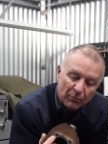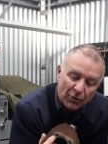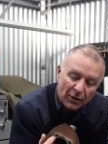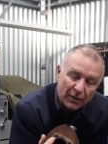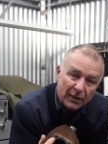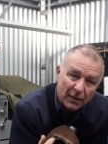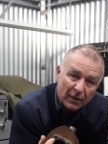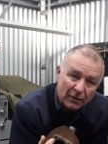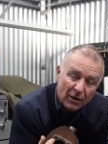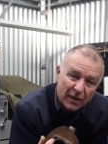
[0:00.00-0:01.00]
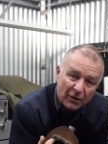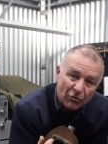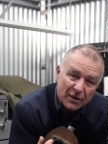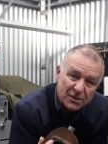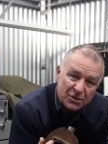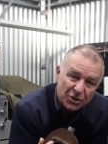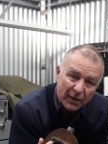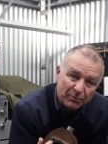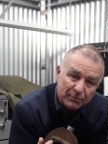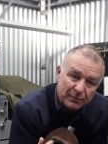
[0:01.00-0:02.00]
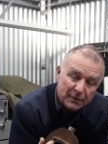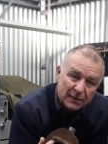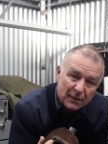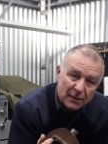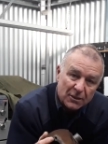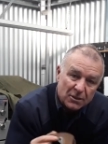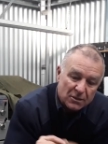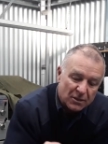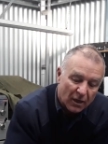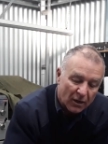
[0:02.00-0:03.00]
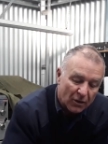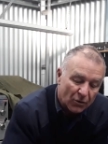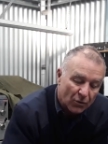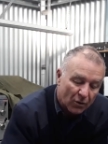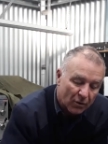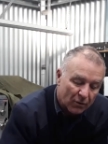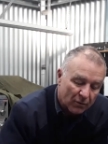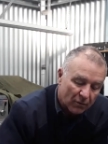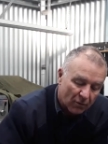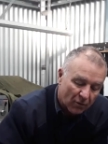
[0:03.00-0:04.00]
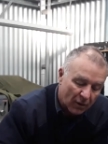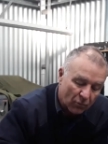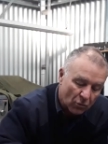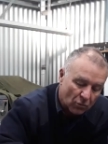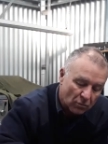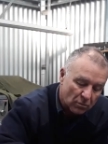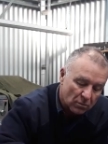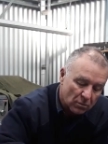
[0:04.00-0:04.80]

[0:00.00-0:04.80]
broken in a in a crescent shape. So I will